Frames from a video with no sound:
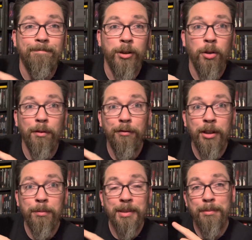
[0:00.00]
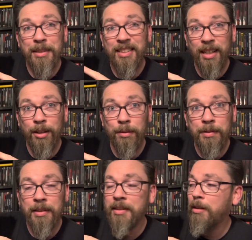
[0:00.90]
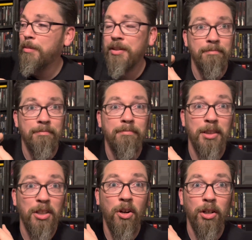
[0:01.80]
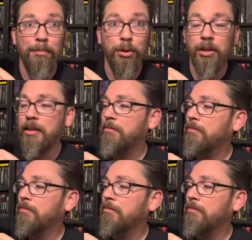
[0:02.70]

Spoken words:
So the films themselves come in this hard booklet.